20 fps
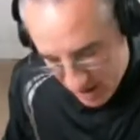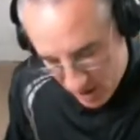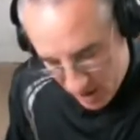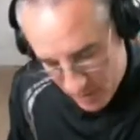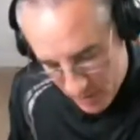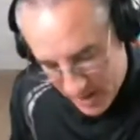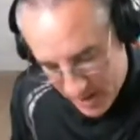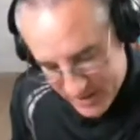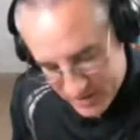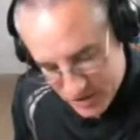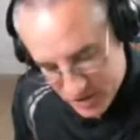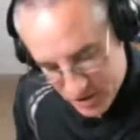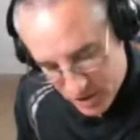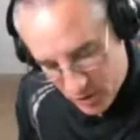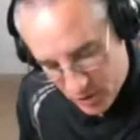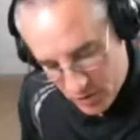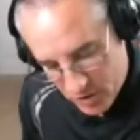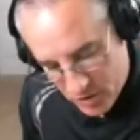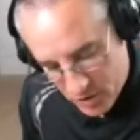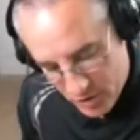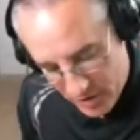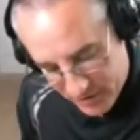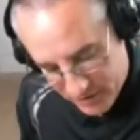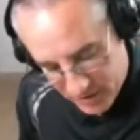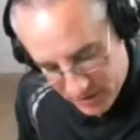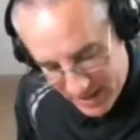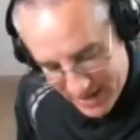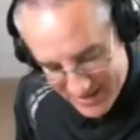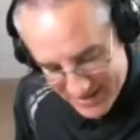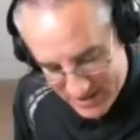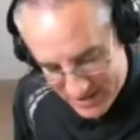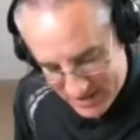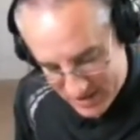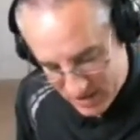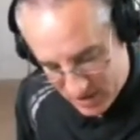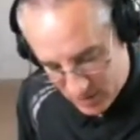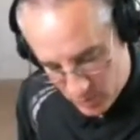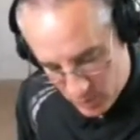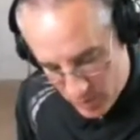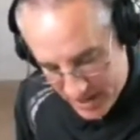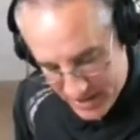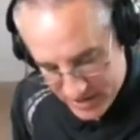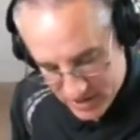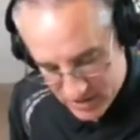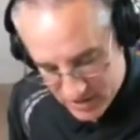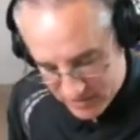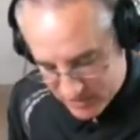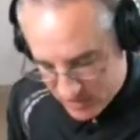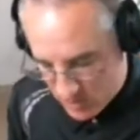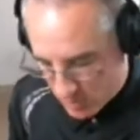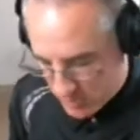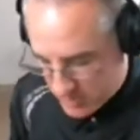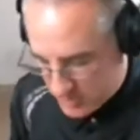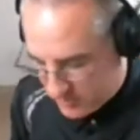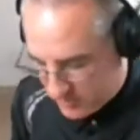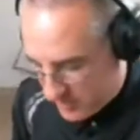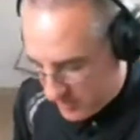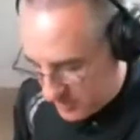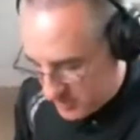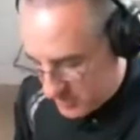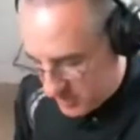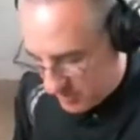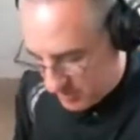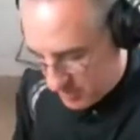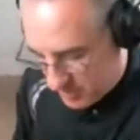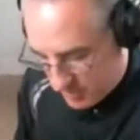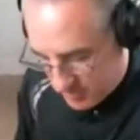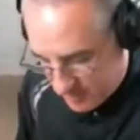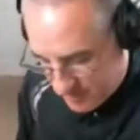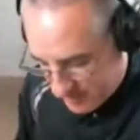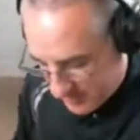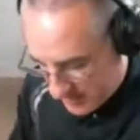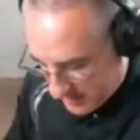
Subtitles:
All right. So you have classes. So race, of course, very simple.